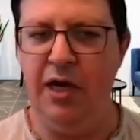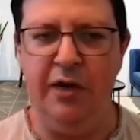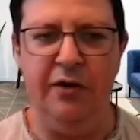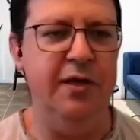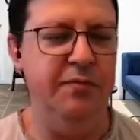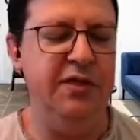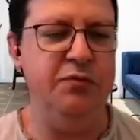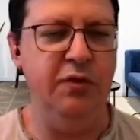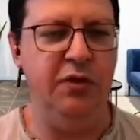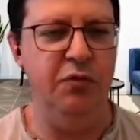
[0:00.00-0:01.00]
They hire them,
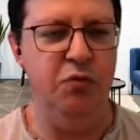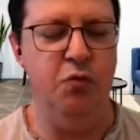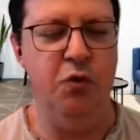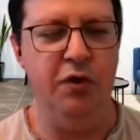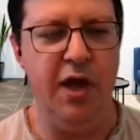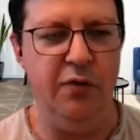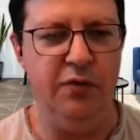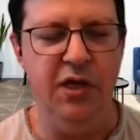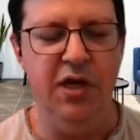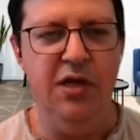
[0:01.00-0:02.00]
that's really, really work out.